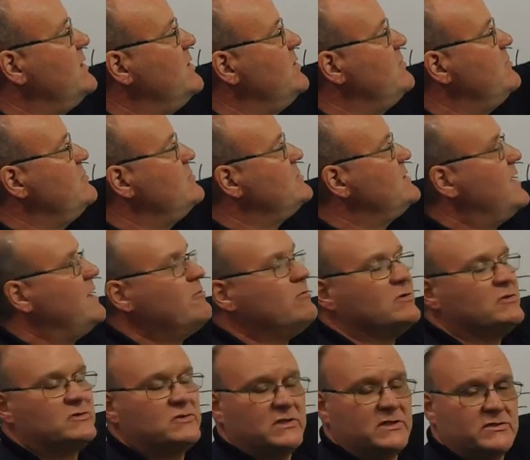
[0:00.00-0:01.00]
to use a
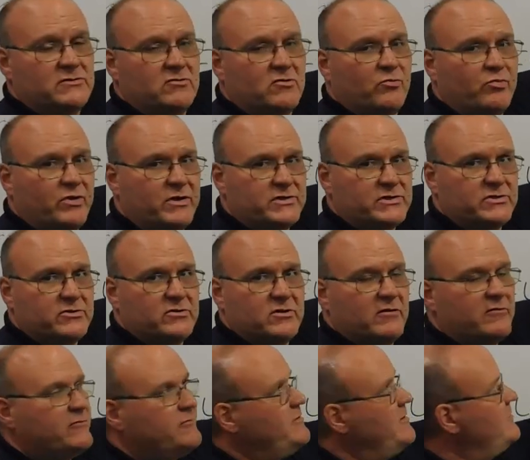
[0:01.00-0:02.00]
residual pressure
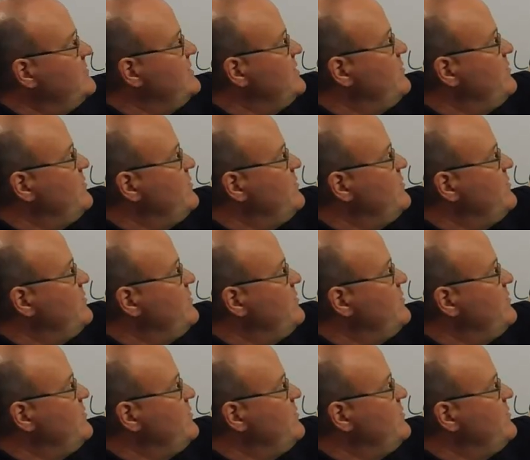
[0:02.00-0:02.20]
of 50